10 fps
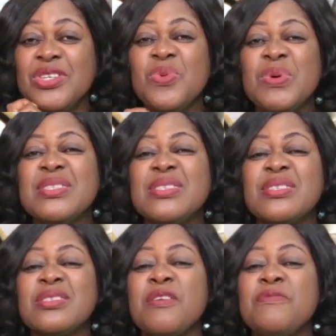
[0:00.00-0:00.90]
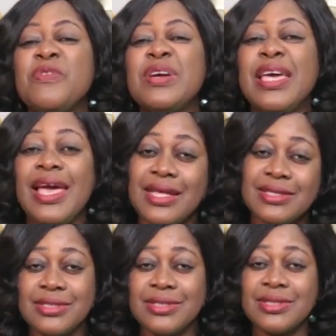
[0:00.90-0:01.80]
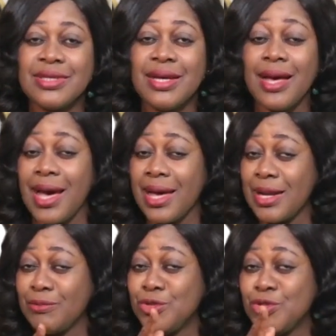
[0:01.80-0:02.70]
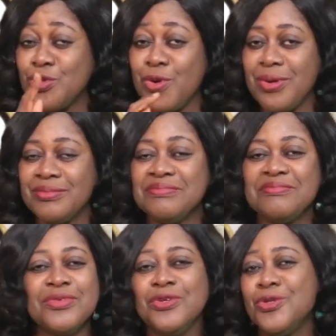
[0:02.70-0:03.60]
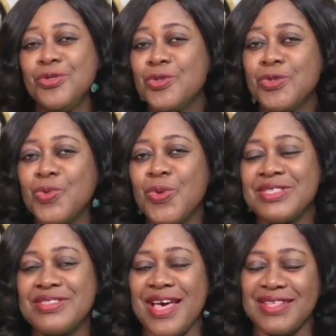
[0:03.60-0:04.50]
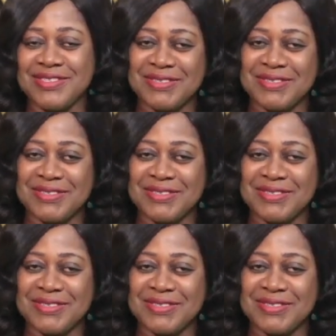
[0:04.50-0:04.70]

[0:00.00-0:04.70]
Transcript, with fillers: You will suffocate. And I'm sure you don't want that.